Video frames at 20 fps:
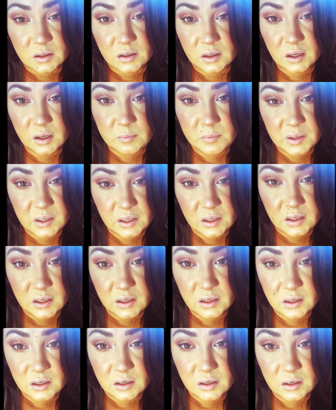I
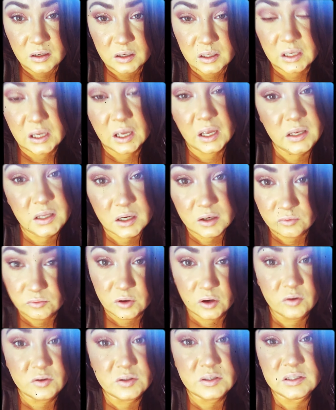mean, can you
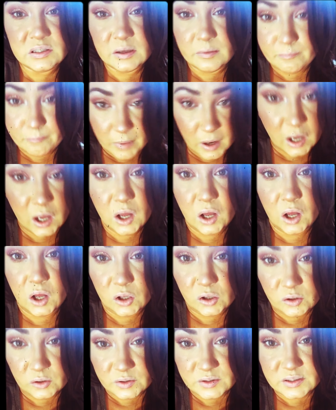grow some
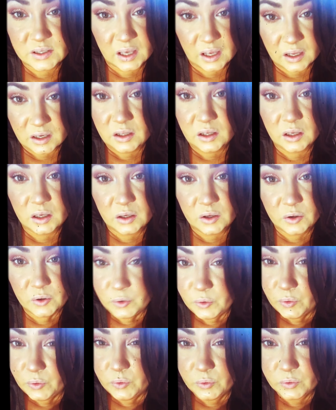balls? Can
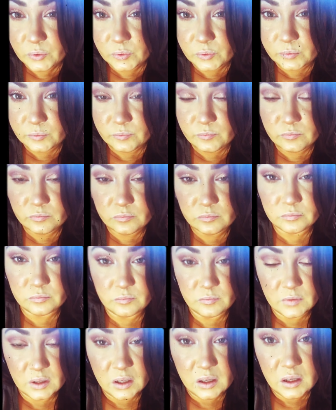you?
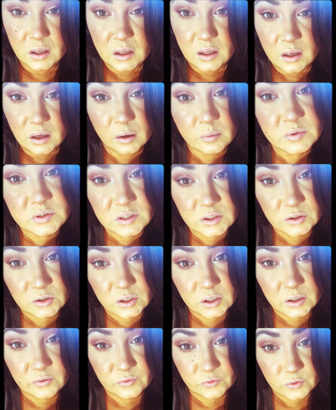I'm still
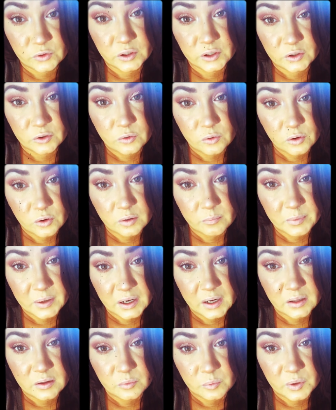looking for a norm,
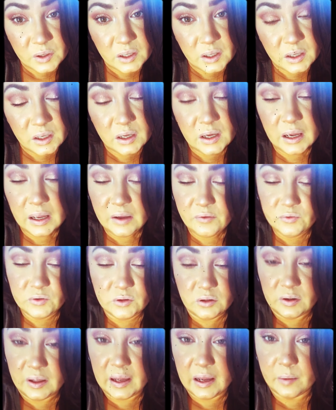by the way. I have a
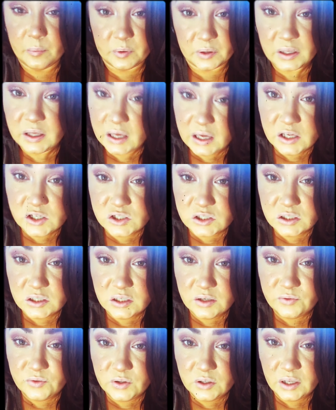little application
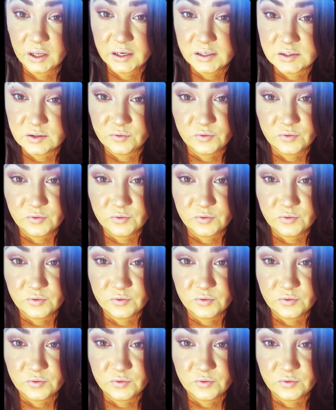if you'd like to